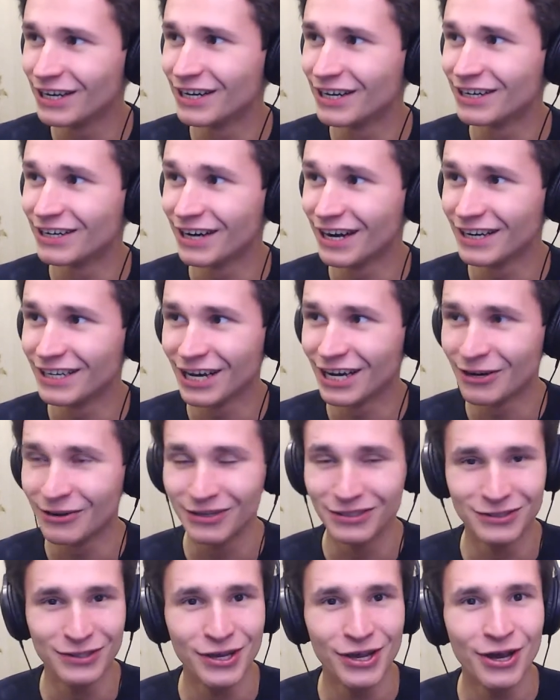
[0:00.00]
right now
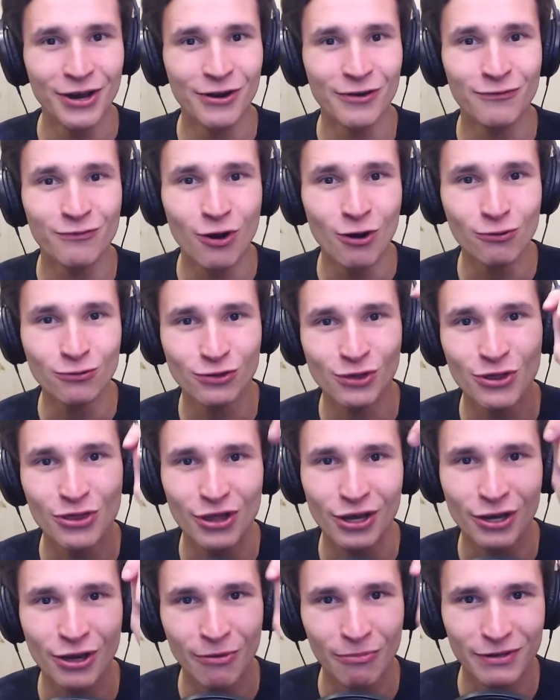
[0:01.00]
and vote in the
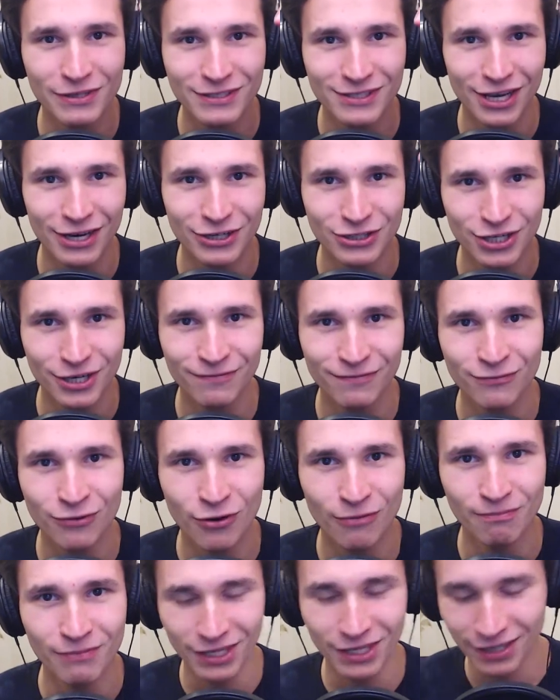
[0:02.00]
comment section for
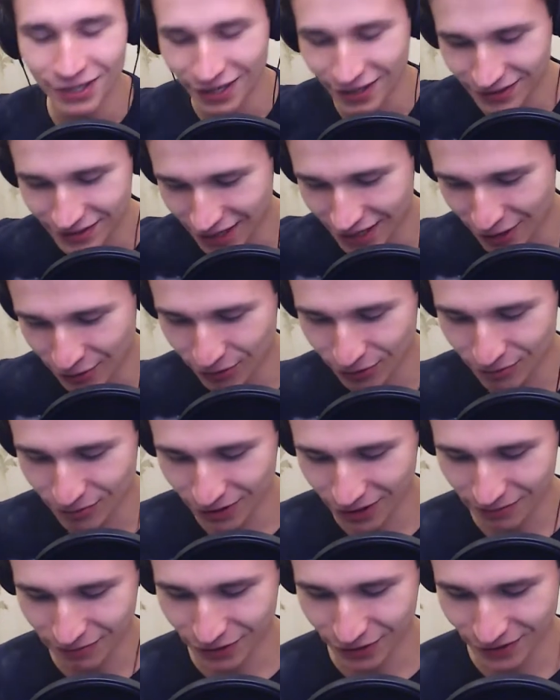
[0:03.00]
me and I will be
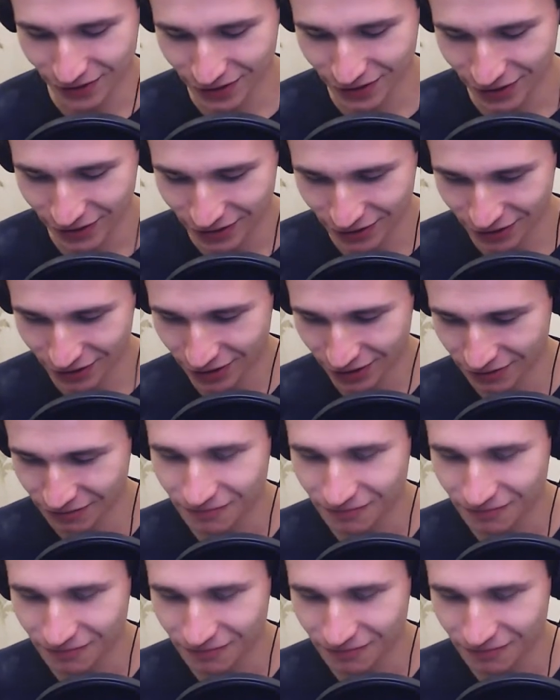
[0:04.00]
a president okay